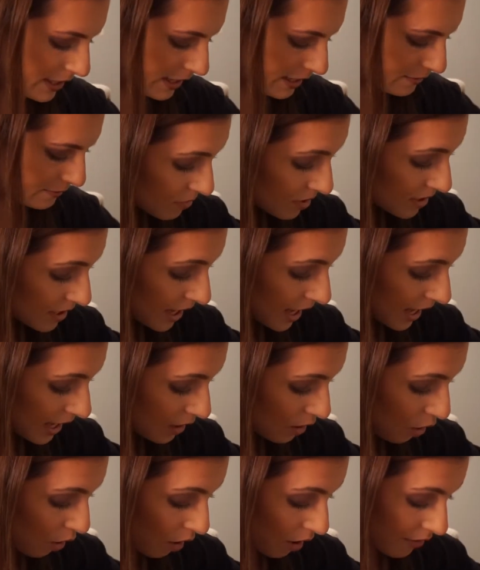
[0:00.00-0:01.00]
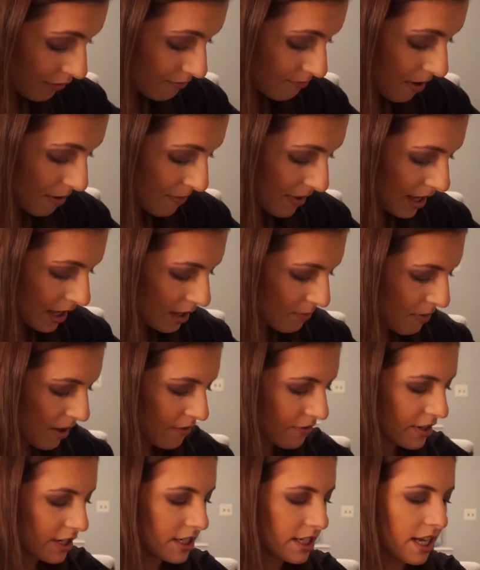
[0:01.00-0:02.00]
that. To take off my makeup
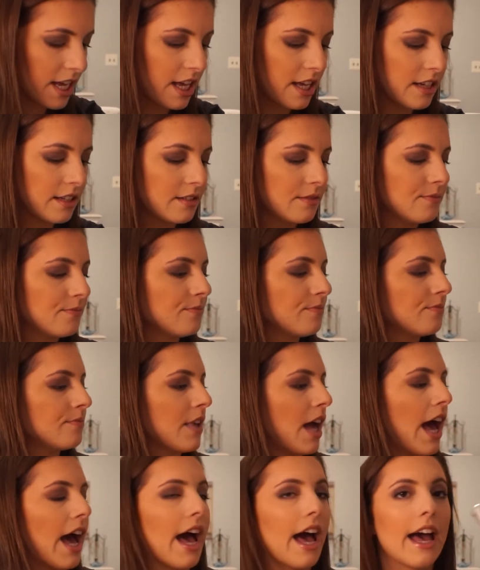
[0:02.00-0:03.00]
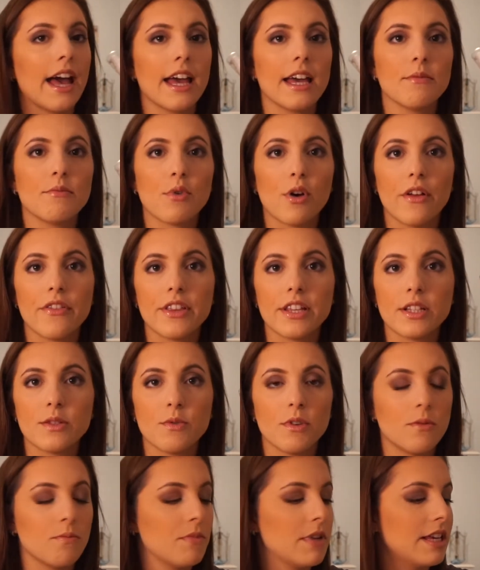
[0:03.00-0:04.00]
every day, I brought
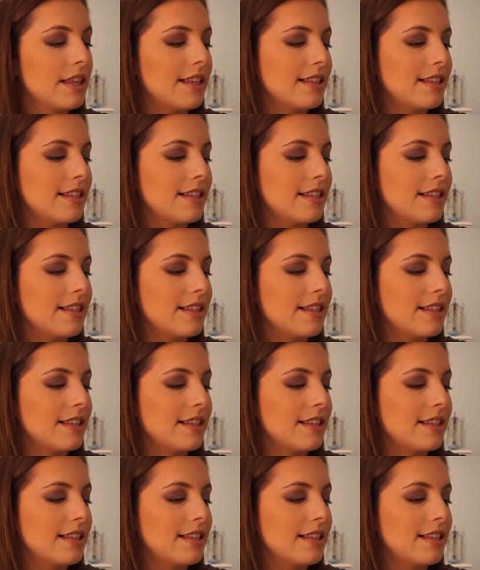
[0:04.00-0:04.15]
this with me.